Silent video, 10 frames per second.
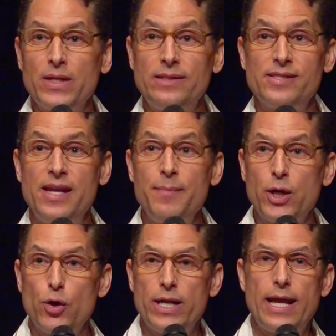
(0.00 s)
It's an
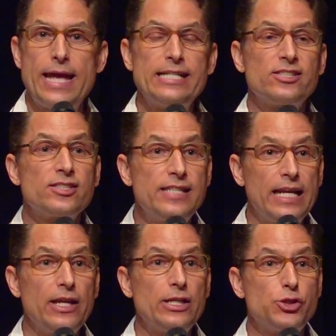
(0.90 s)
immigrant and it's
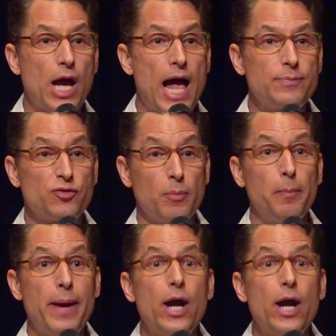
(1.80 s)
stealing jobs from